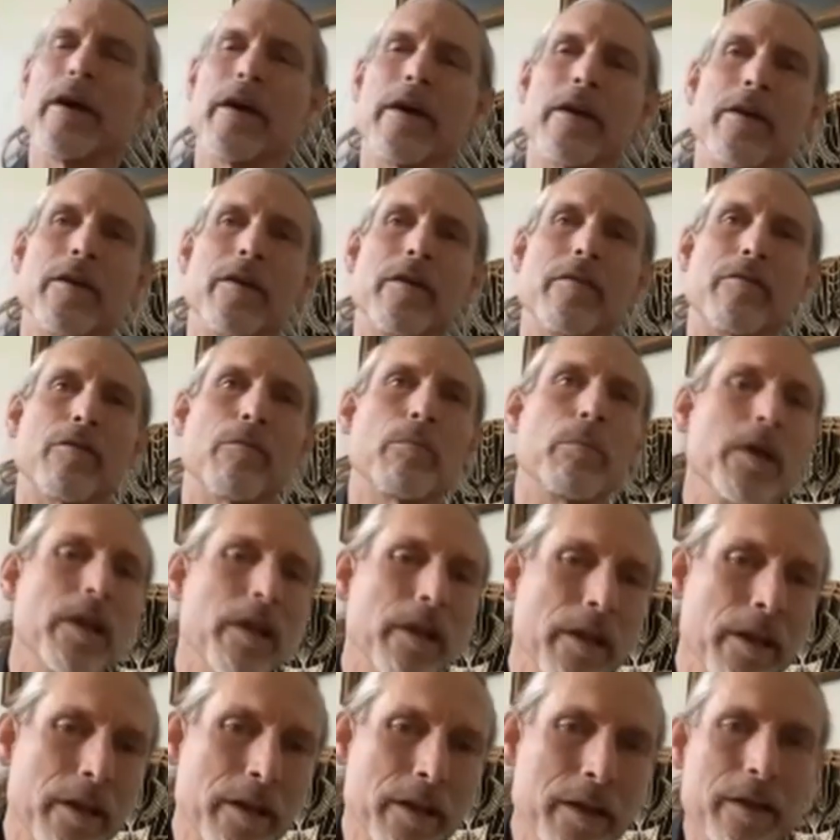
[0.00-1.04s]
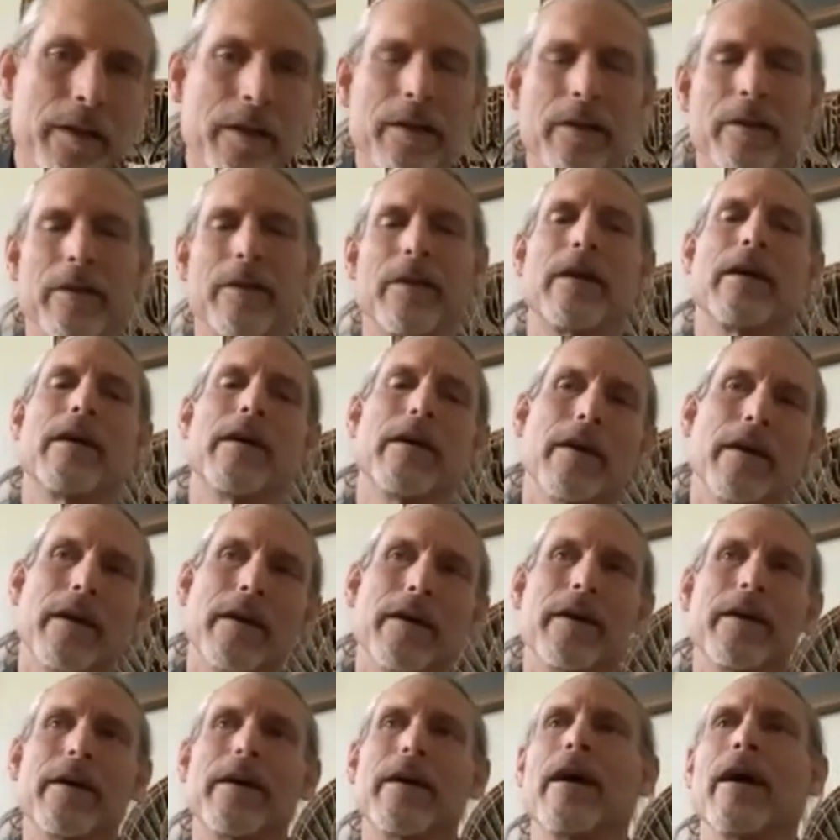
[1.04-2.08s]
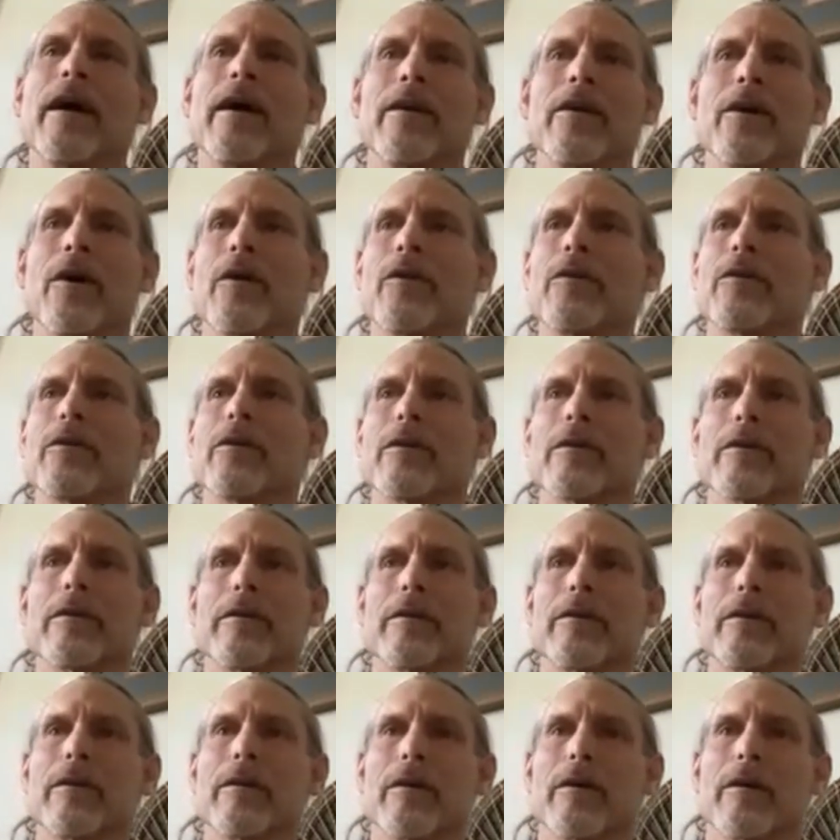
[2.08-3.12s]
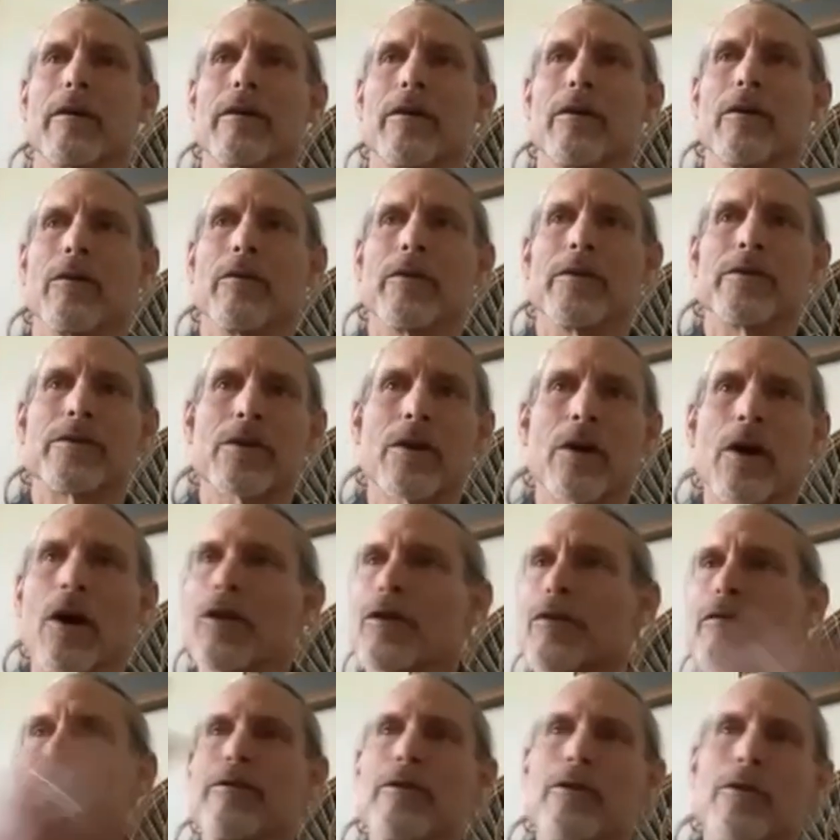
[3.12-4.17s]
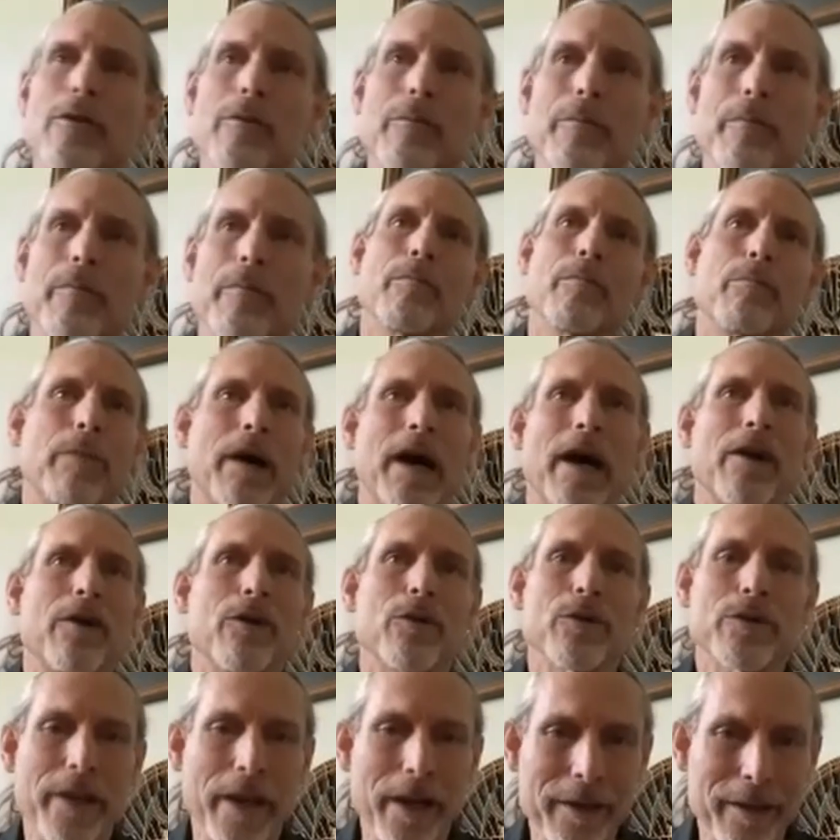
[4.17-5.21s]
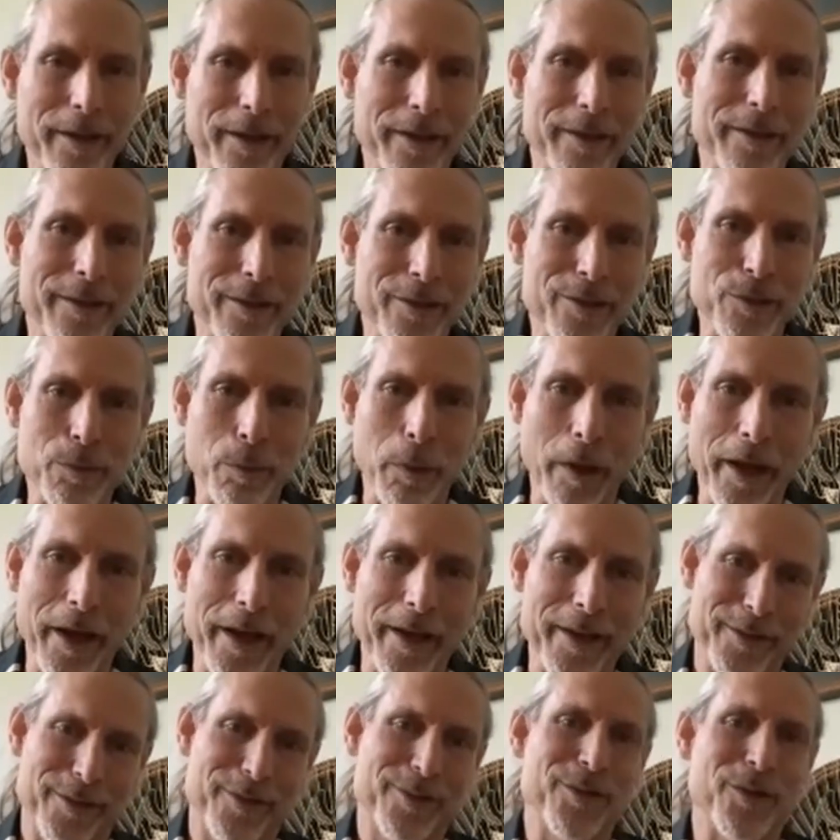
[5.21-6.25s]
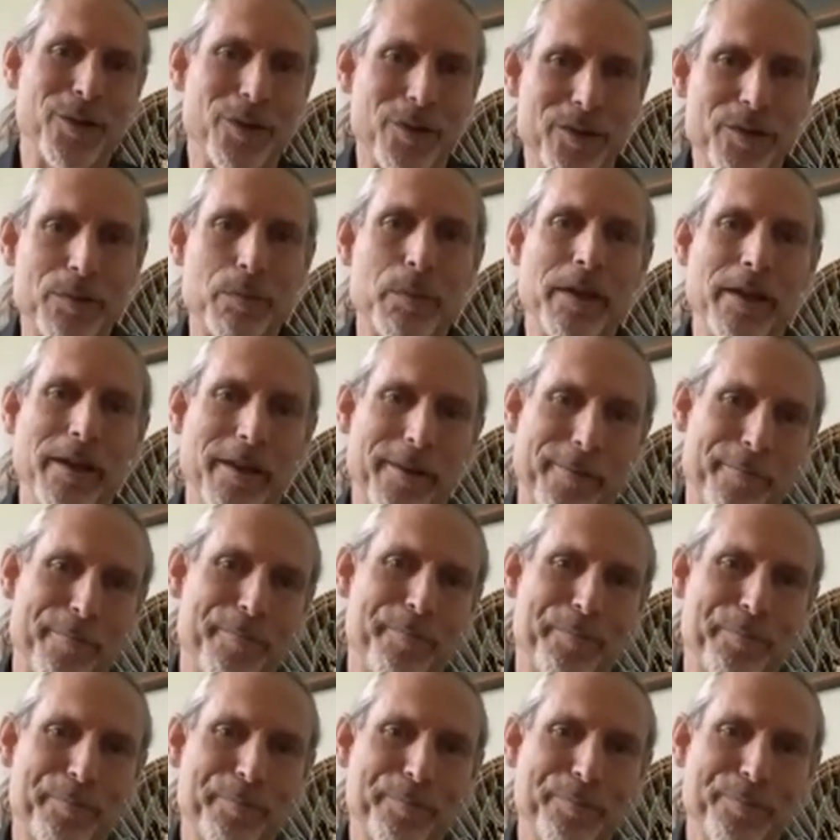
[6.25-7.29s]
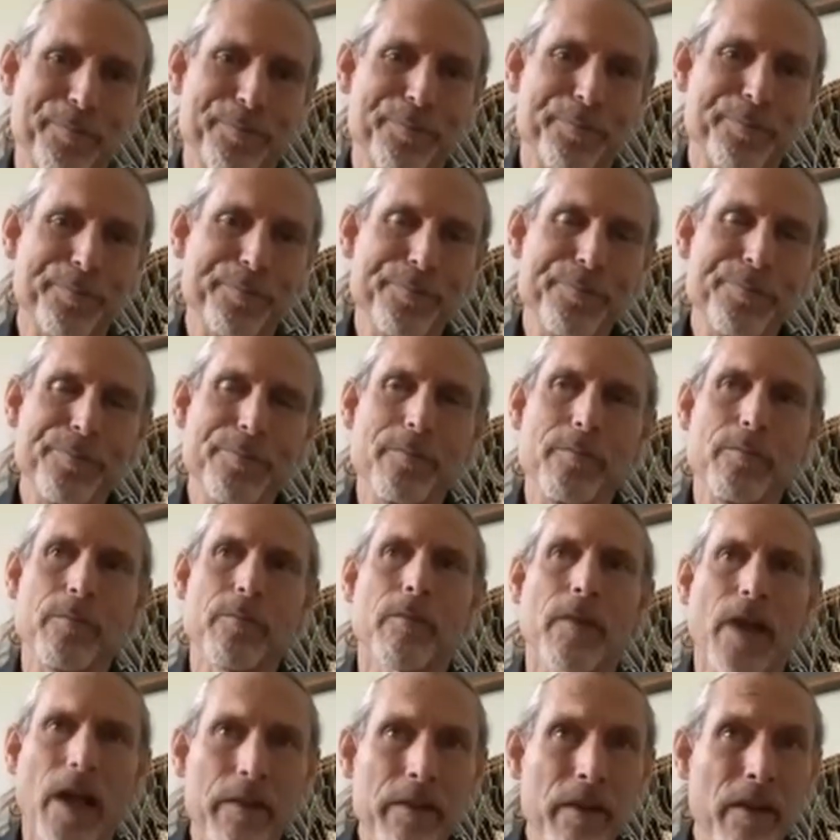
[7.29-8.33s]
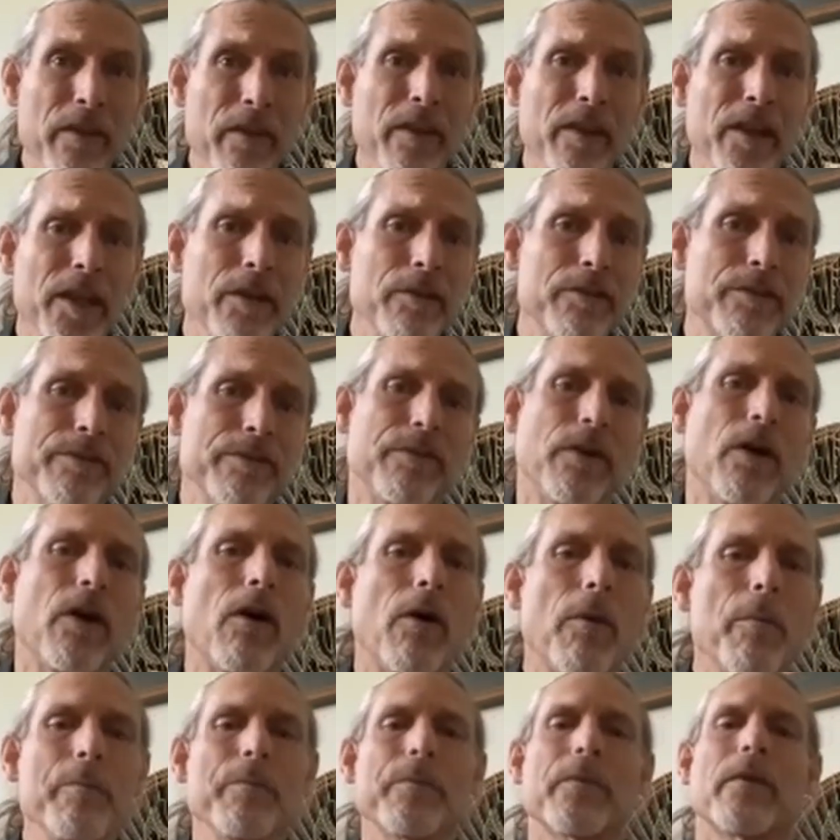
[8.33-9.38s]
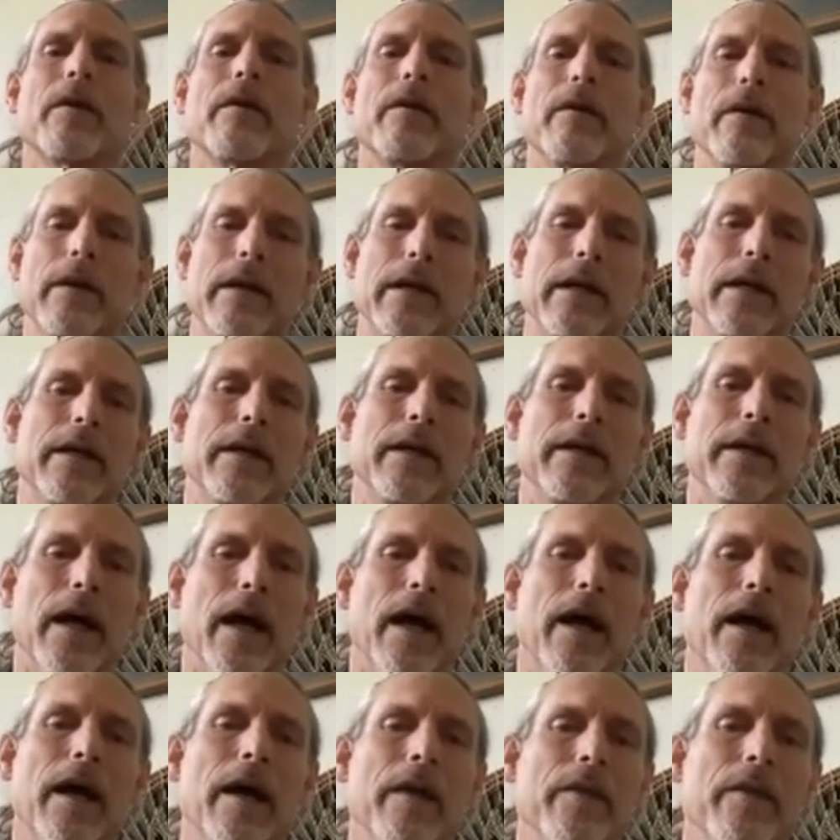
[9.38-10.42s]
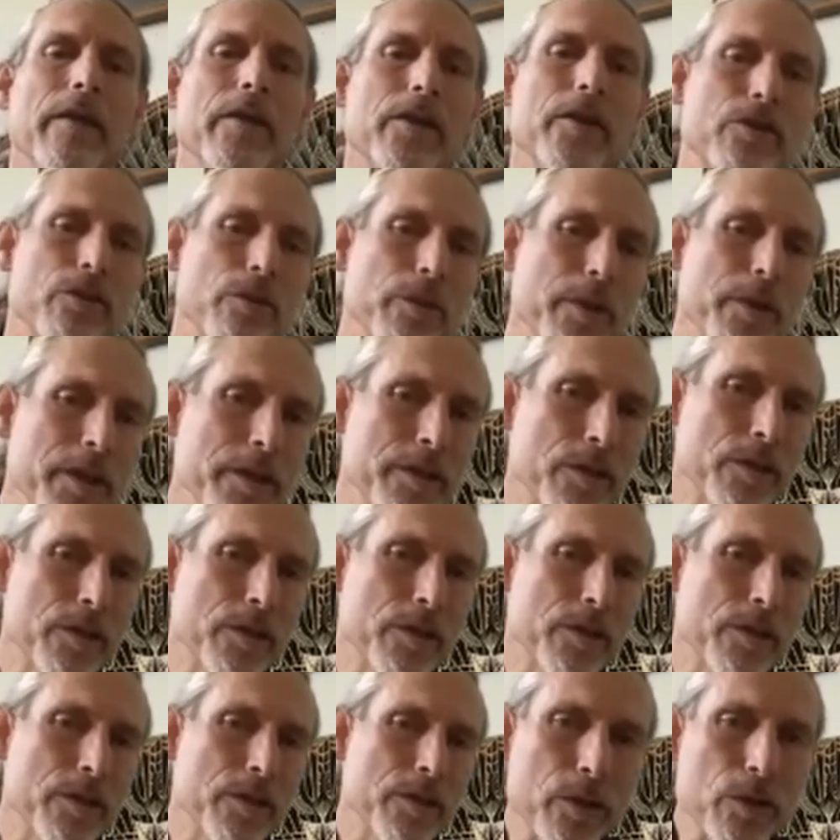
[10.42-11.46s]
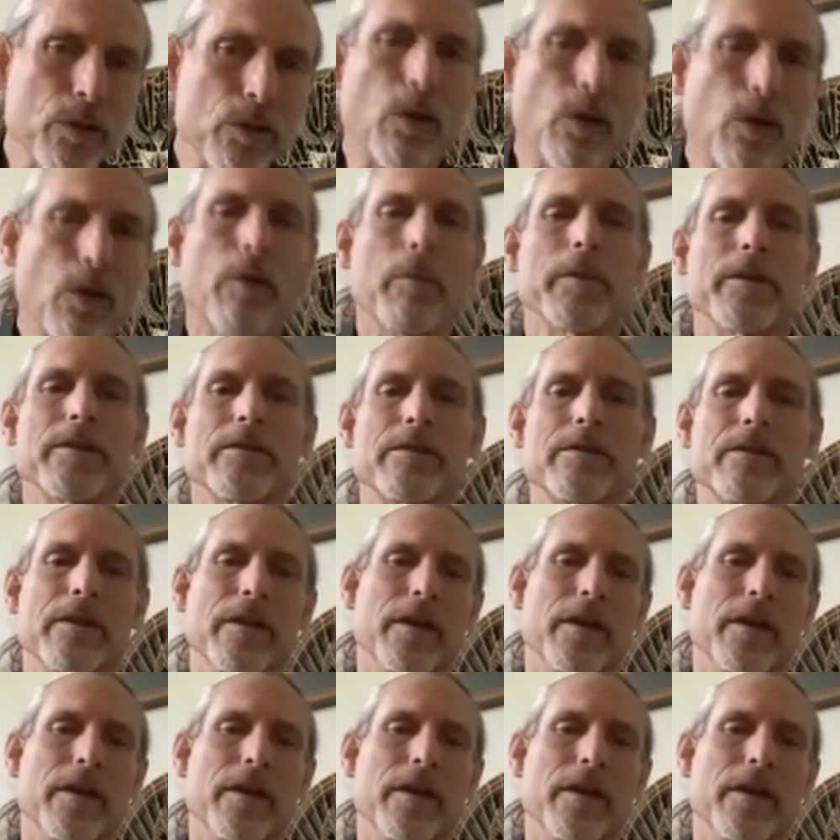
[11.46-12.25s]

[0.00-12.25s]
and vermilion and other, this colorful pyrotechnic display, so to speak. And then the leaves fall and the trees go into dormancy